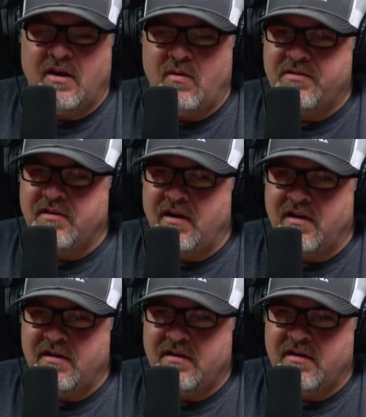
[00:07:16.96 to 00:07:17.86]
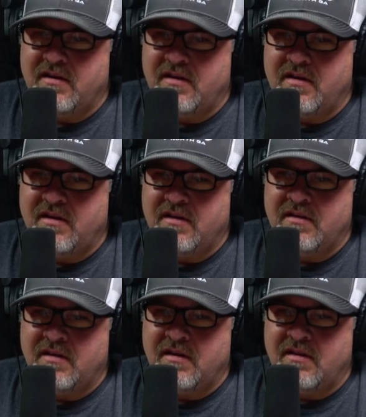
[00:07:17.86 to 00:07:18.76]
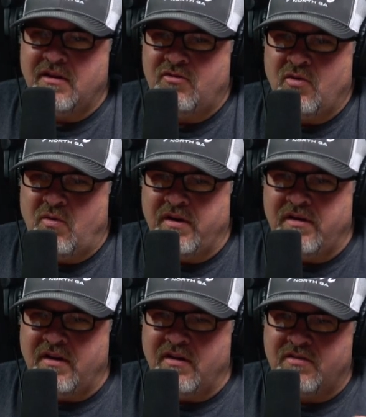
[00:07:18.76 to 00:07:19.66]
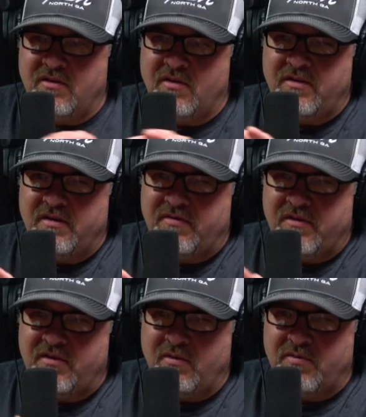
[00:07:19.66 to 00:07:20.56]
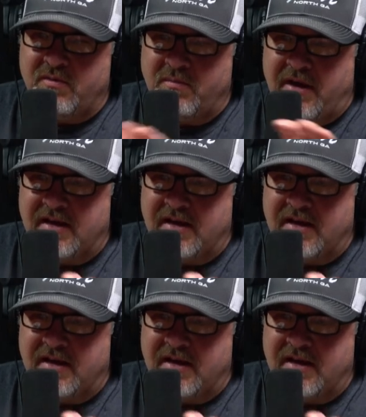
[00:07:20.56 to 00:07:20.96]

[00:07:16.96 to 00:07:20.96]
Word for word: No, it's not. Um, the joint, it looks a little different, too, it is.